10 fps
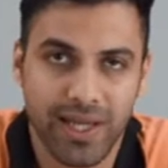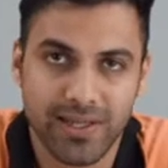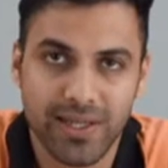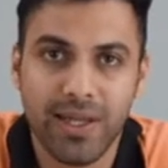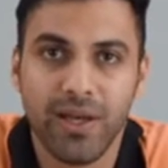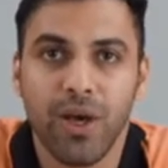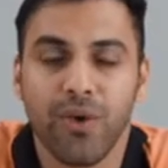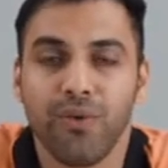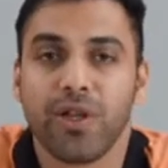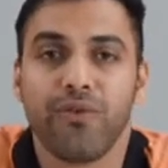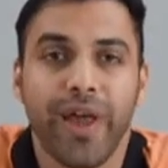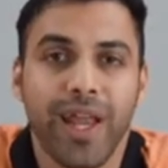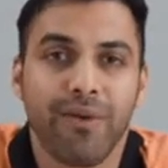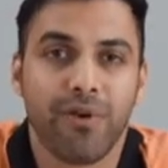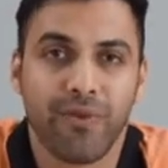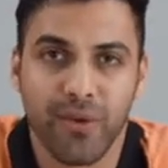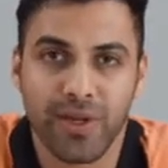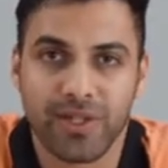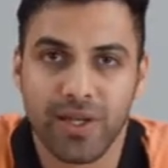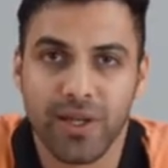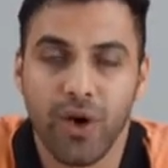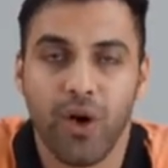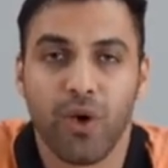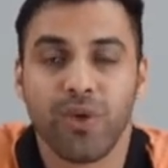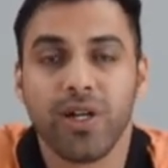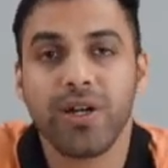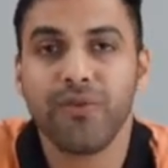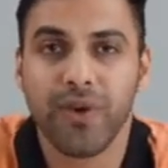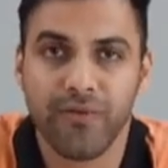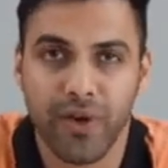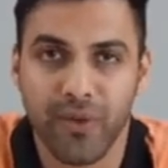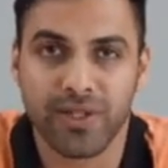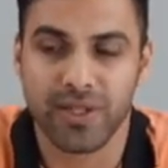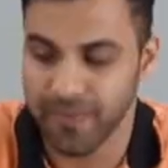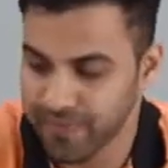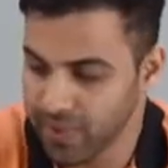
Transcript: AC with a variable frequency or with a different frequency.